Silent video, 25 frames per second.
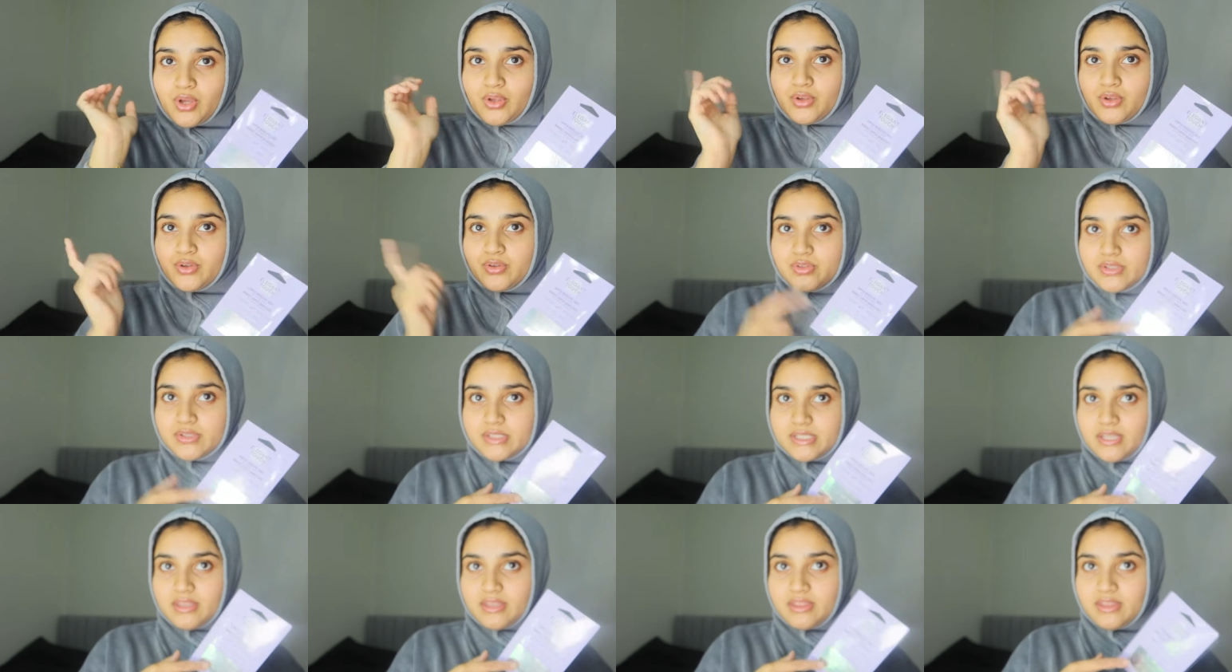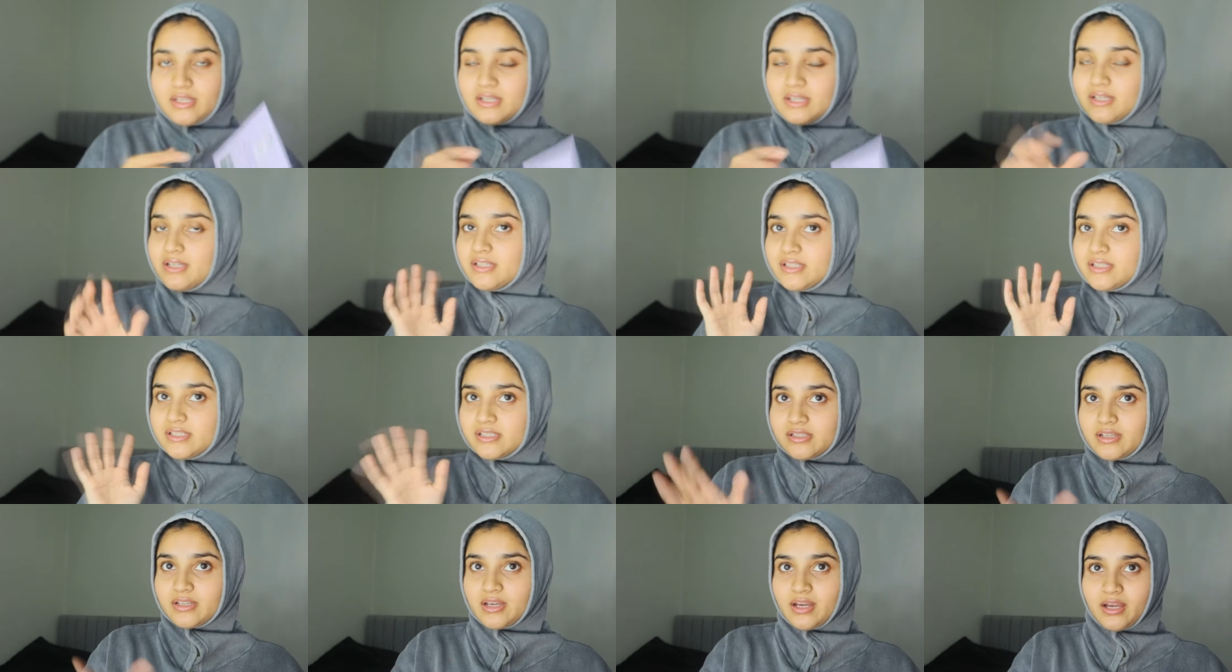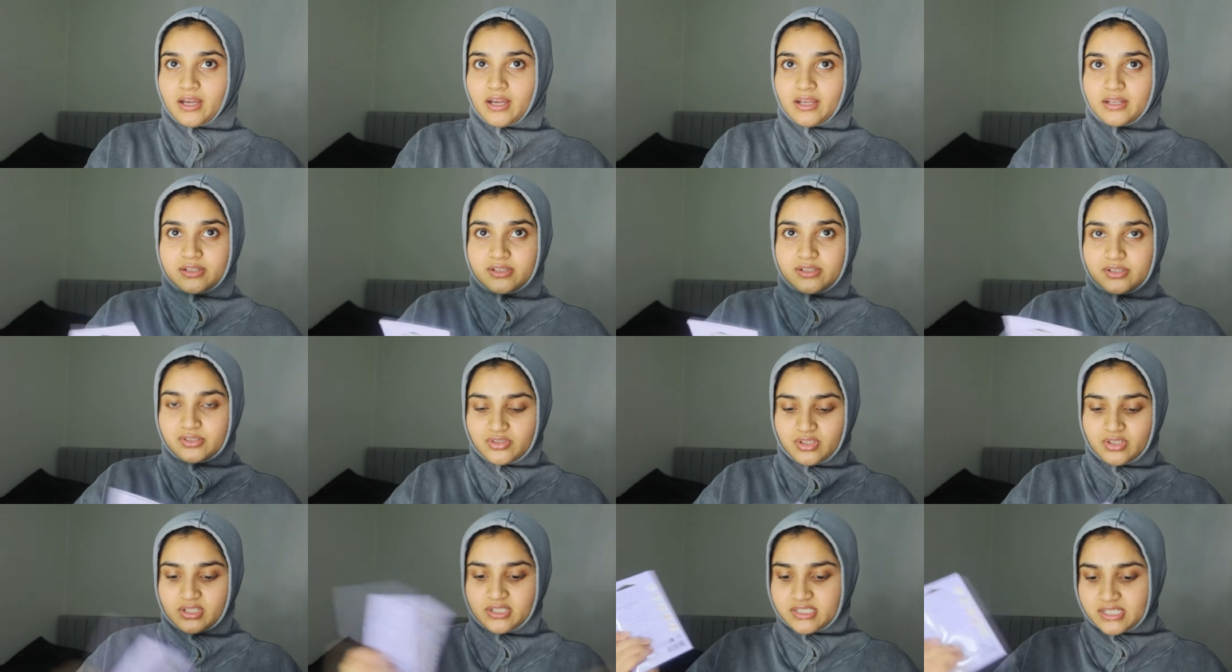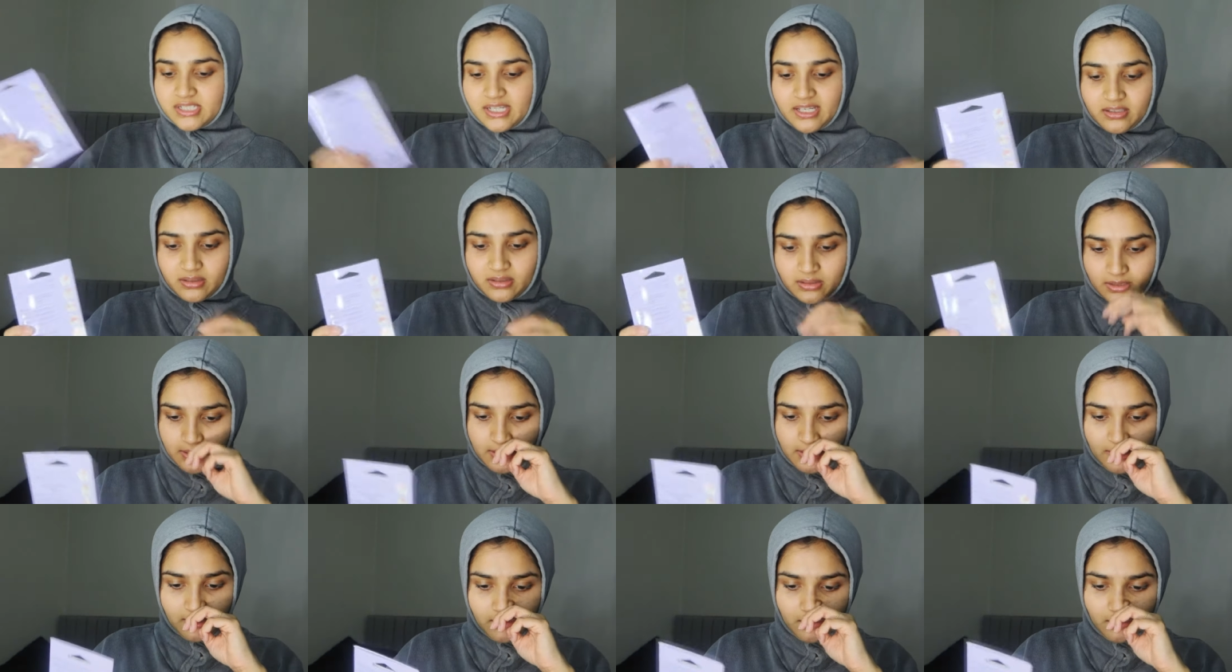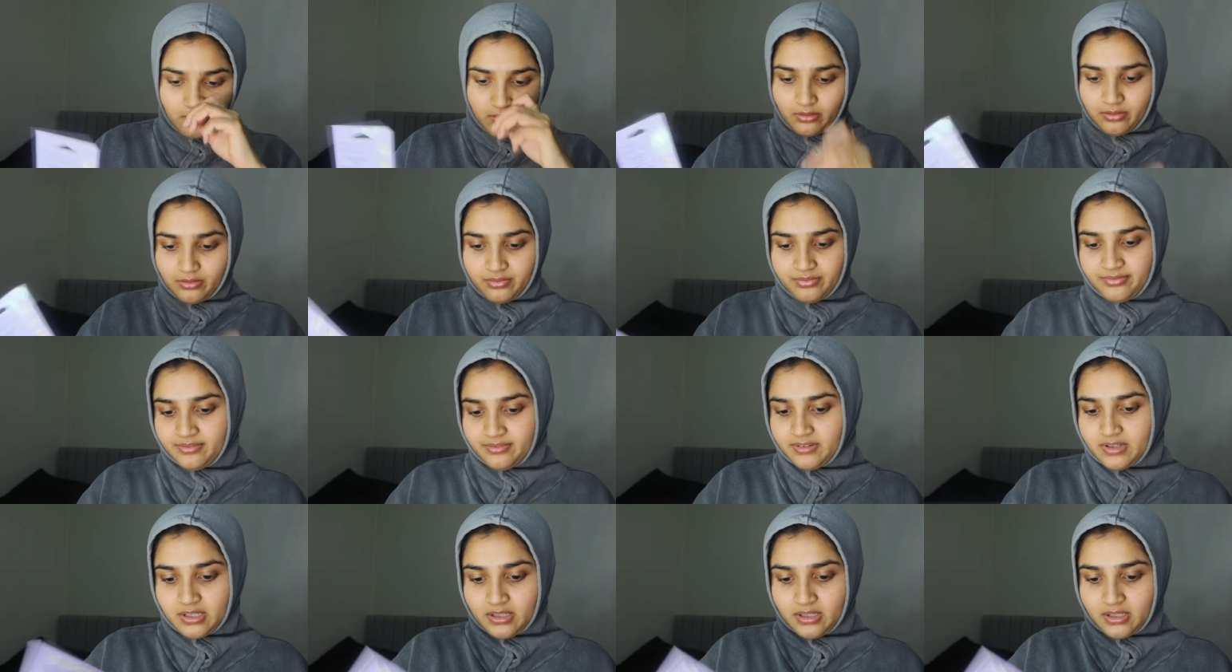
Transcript: use these and you can take the nail off